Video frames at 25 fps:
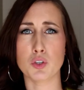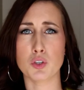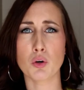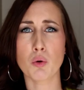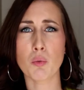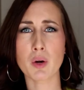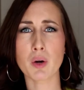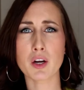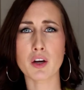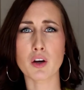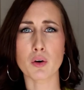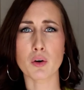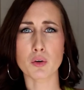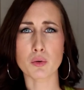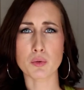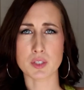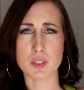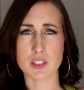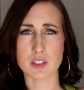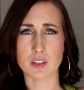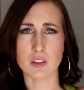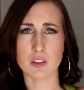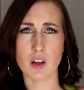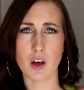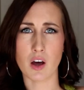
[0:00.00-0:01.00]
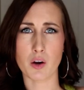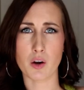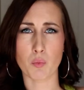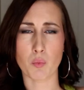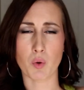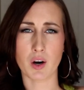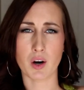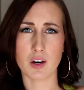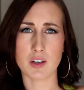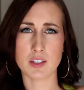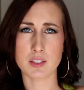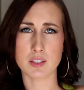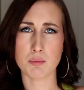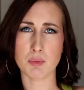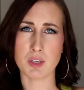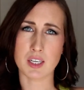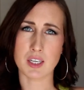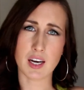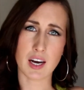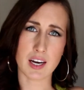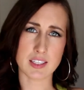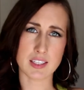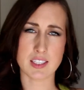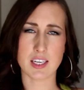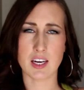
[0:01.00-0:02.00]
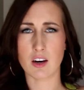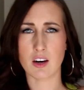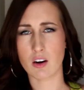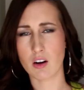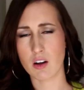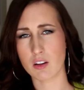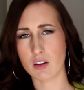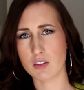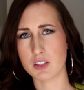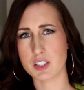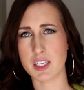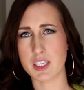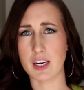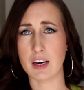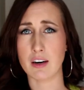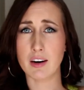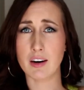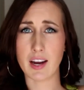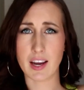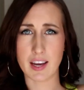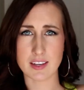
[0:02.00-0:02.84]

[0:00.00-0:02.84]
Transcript: You don't want to go to a salon where somebody cuts hair, colors hair,